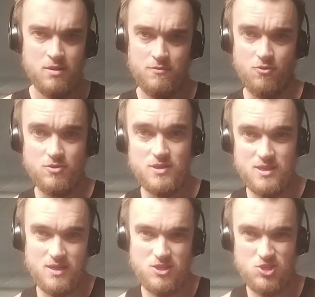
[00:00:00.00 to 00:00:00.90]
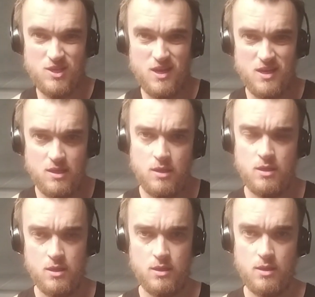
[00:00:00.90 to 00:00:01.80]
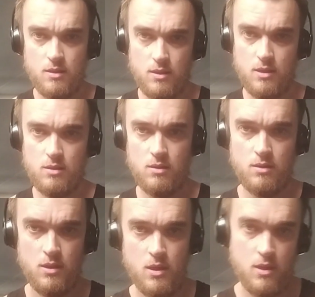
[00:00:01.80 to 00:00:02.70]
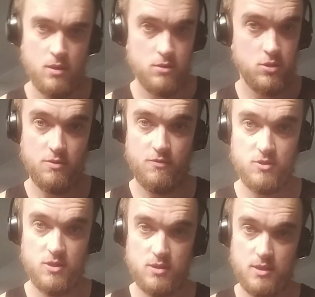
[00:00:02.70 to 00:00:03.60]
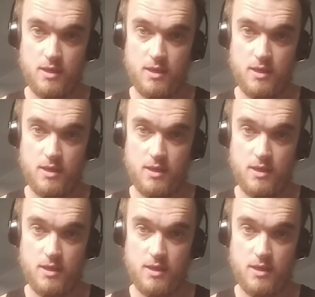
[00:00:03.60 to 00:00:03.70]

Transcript: 40s on each side and then do it for as long as I